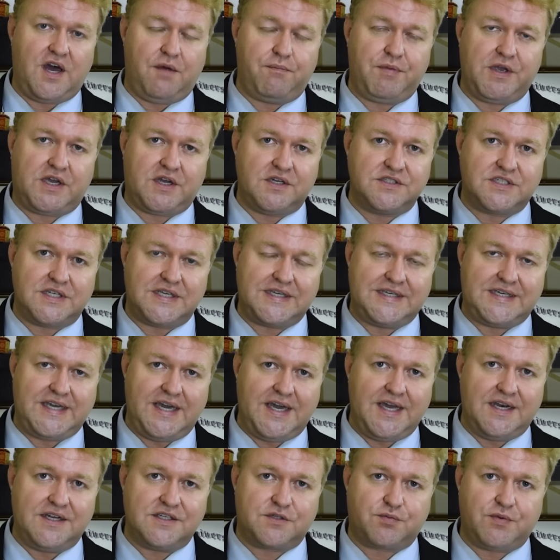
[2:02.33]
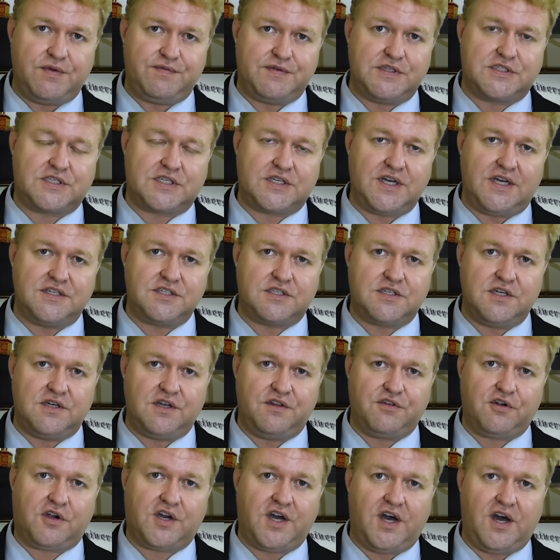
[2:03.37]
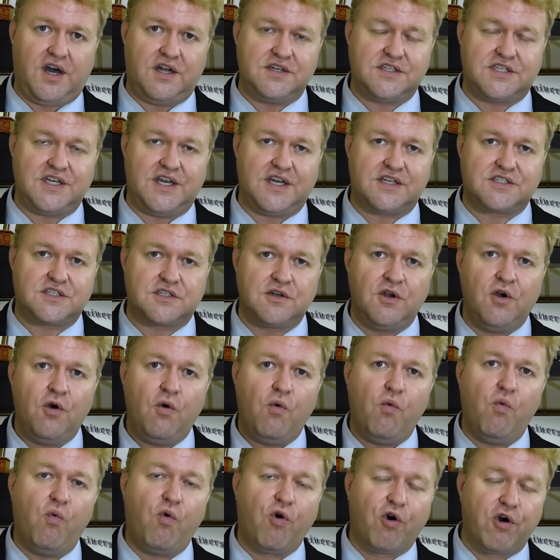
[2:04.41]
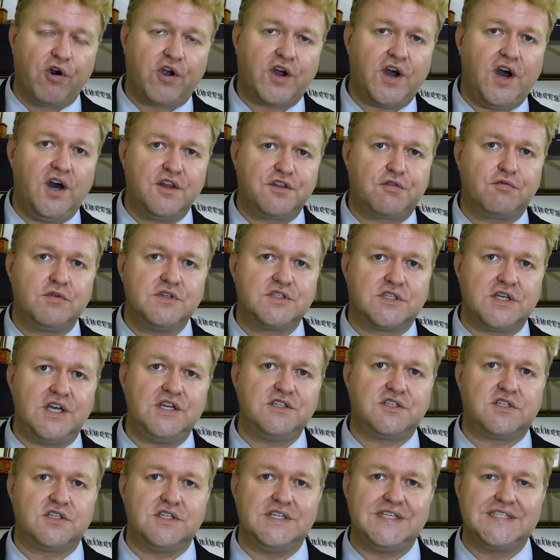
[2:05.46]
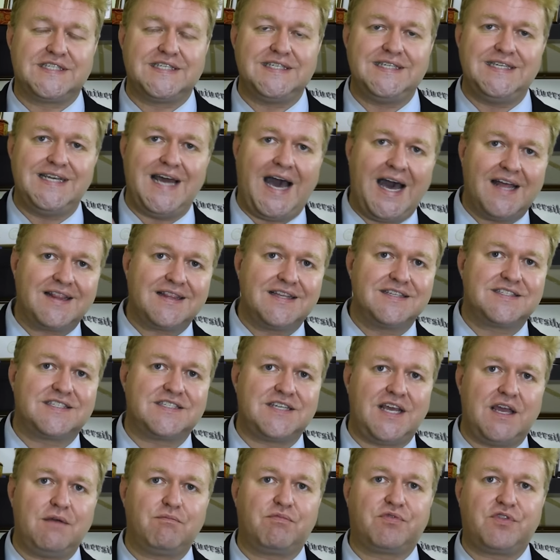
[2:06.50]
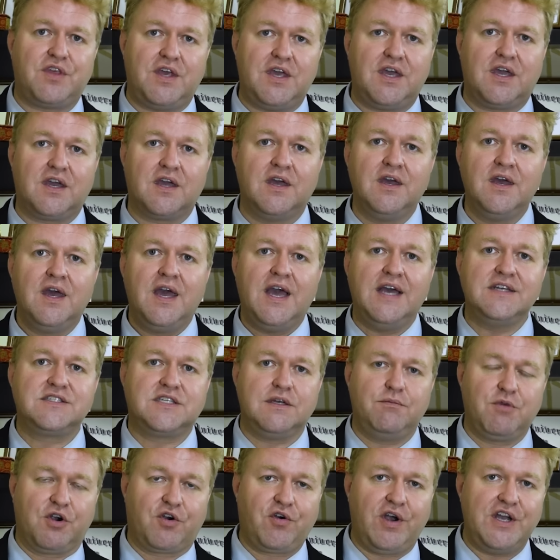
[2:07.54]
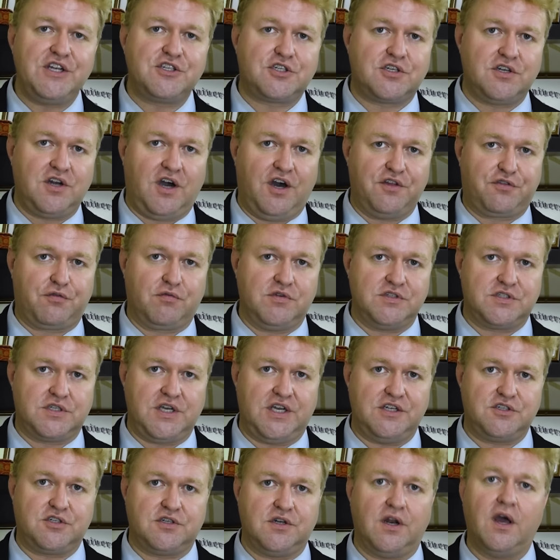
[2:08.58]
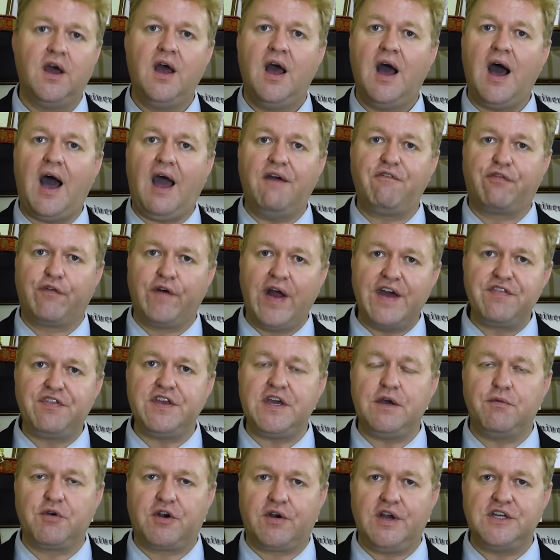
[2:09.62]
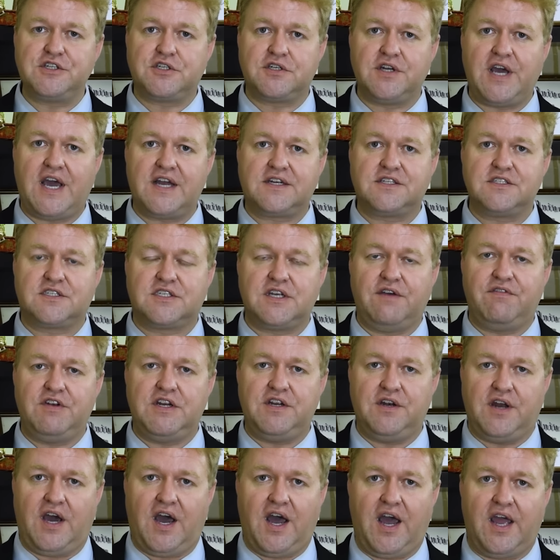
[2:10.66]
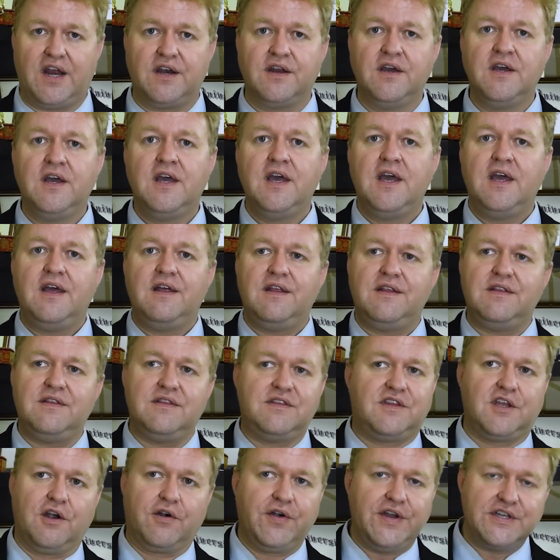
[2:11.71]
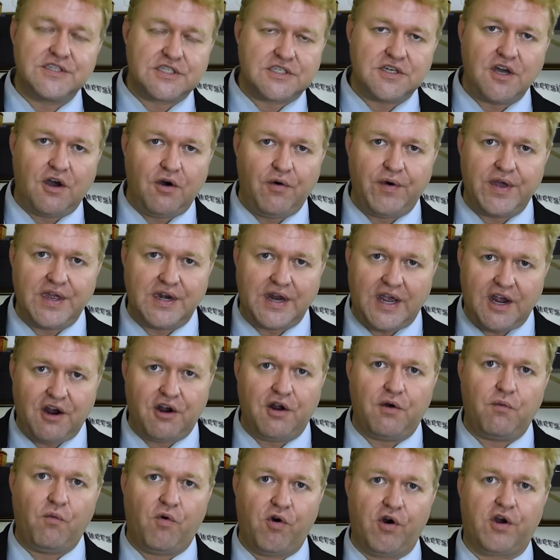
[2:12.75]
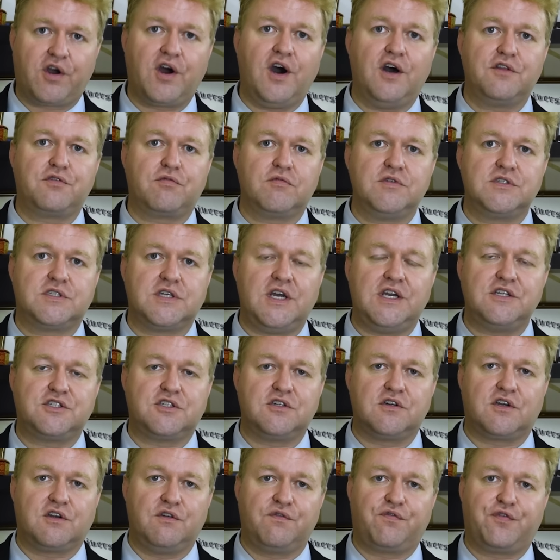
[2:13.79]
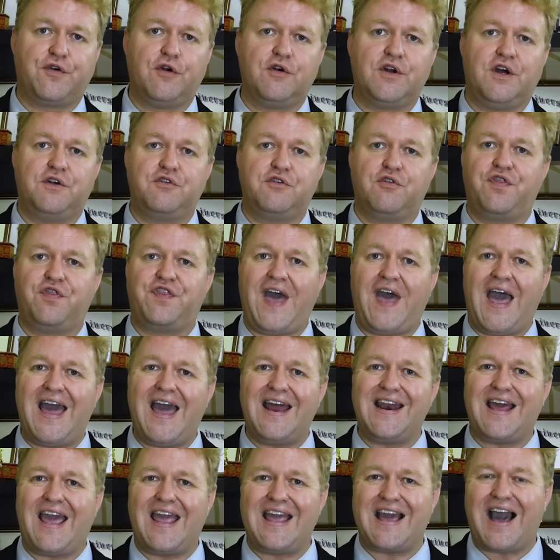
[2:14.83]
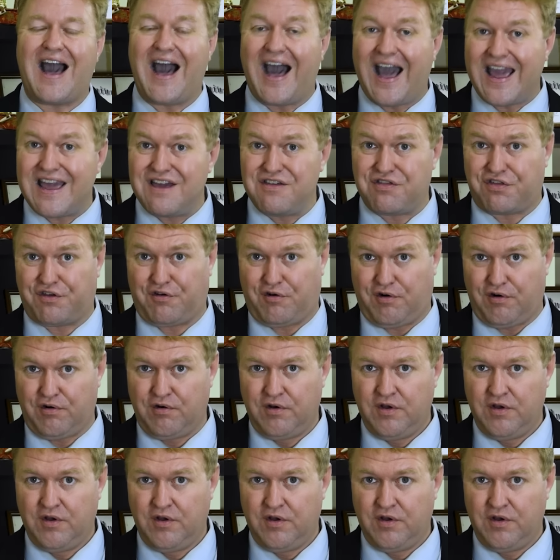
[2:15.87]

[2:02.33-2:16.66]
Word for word: out because, again, as we've discussed in other contexts, work authorization is not the same thing as immigration authorization. I've read the Immigration Act of 79. There is no inherent work authorization conferred under that either.